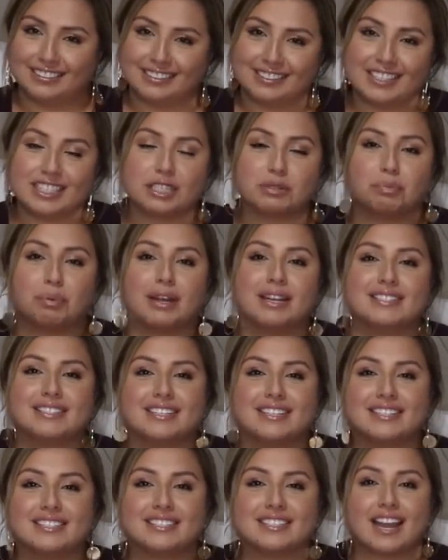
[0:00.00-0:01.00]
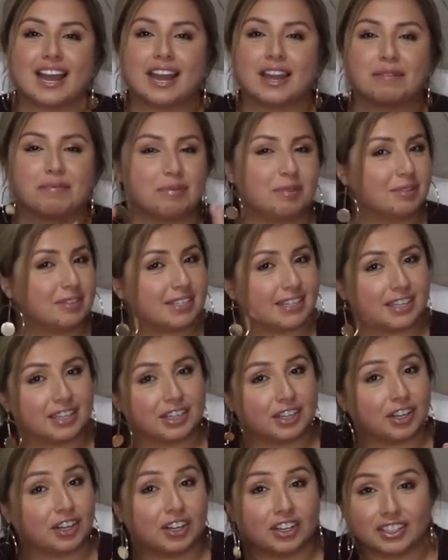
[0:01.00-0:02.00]
this present I am using
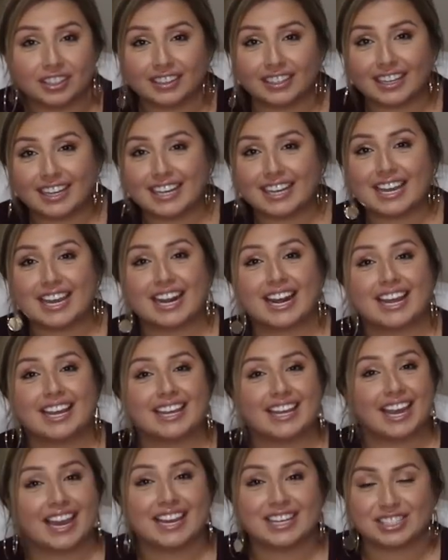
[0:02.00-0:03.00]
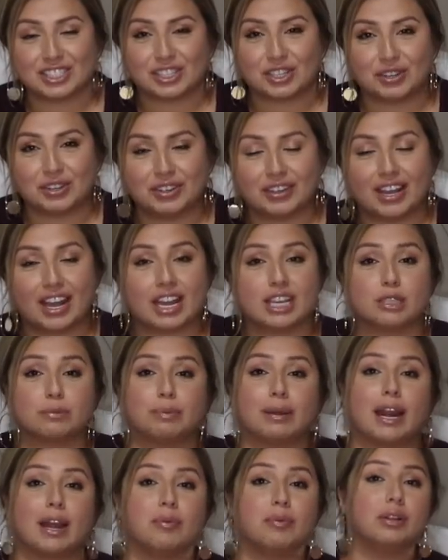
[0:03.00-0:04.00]
currently, and I can't show you guys,
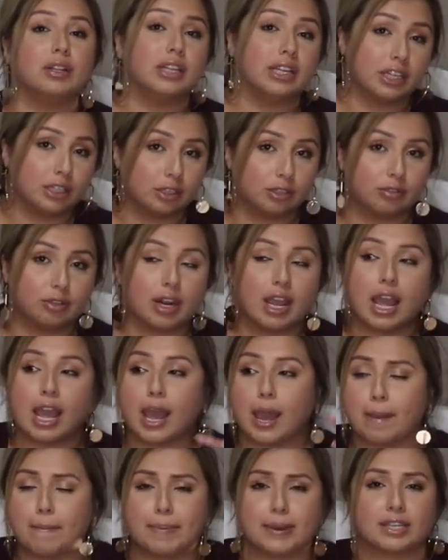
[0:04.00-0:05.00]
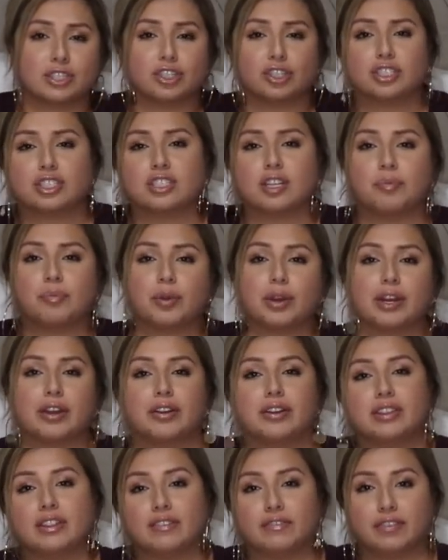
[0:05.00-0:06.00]
but I will include a picture somewhere
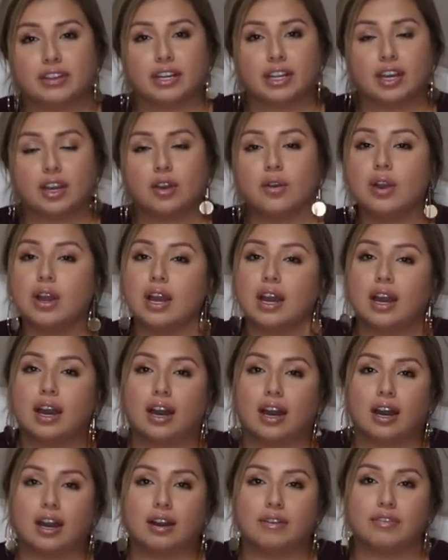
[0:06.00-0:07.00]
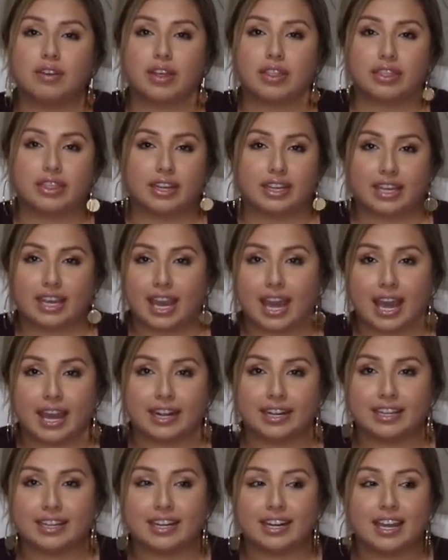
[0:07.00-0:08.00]
here in the video of the
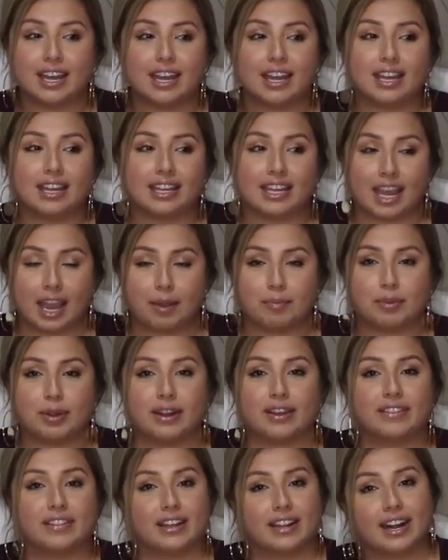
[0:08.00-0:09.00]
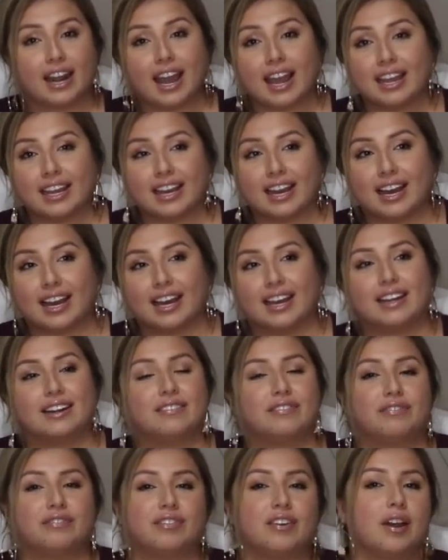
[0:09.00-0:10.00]
Canon camera that I
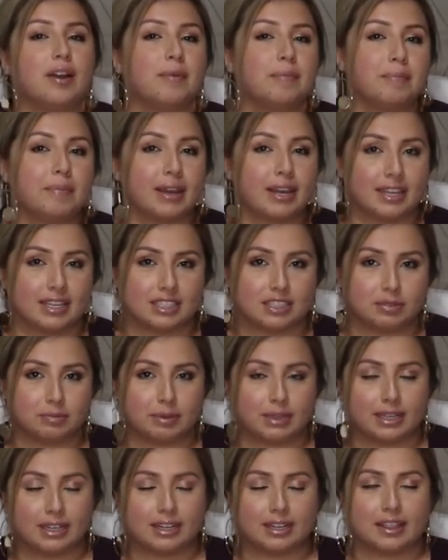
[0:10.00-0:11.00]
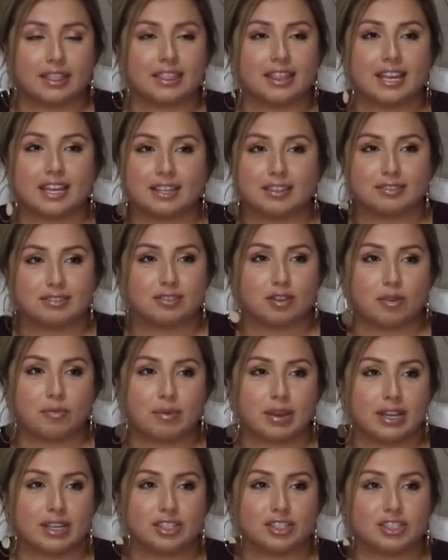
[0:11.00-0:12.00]
got from my husband. Thank you so
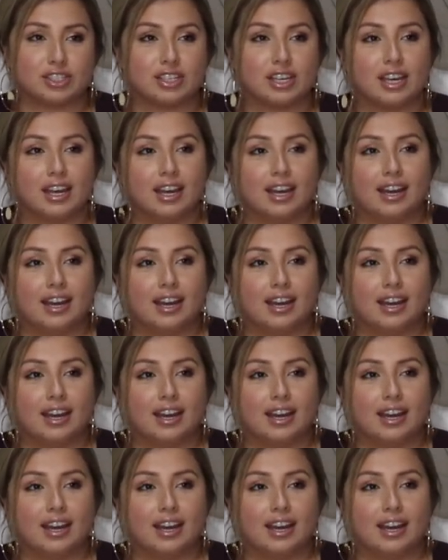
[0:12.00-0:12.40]
much.